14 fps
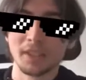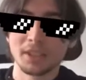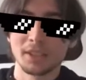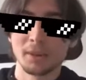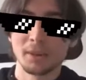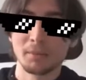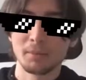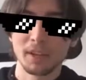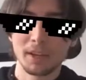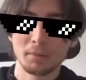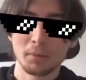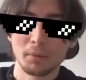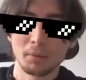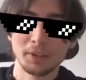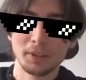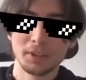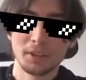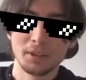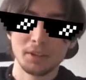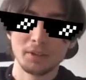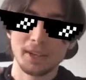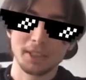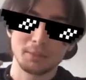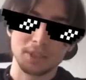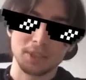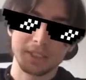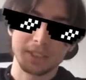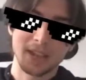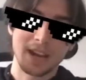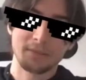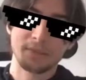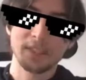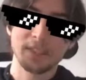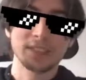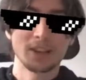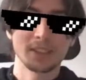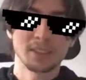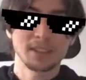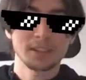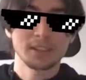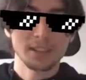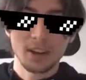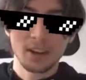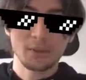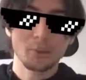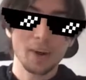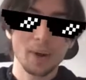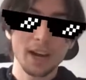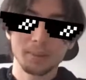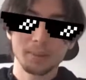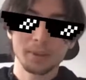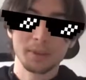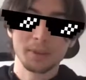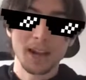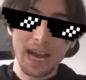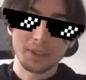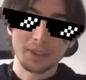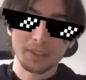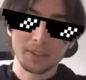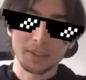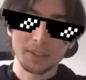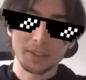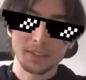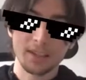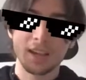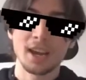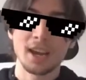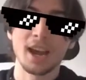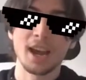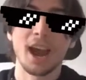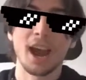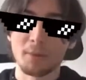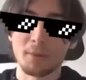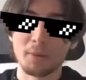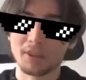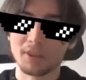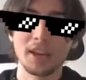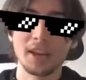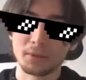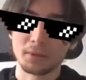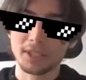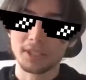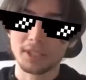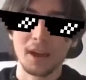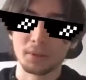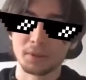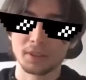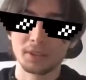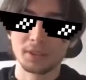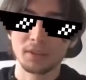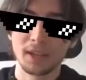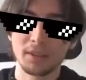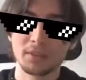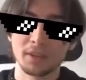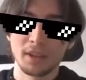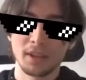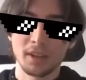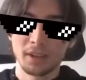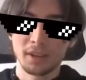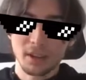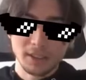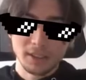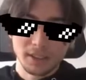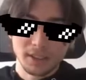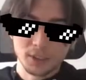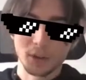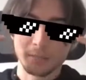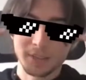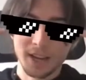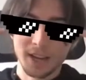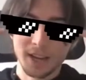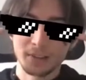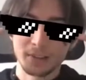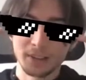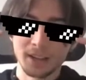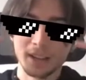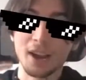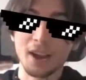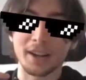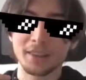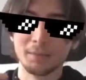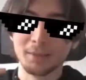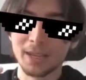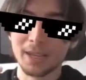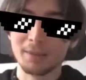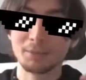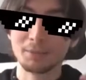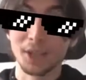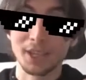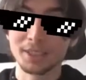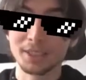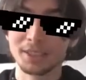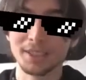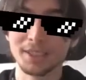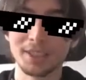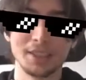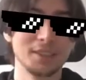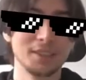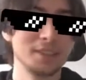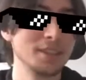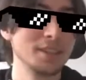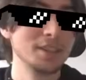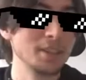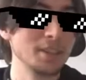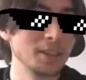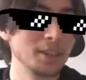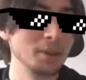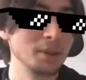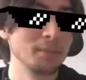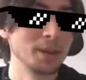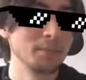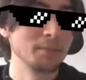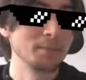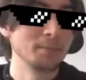So I'm thinking what we should do is we should have these glasses start way up in the air out of the scene. And when you click or tap on the screen, the glasses drop down like the meme, just the deal with it meme.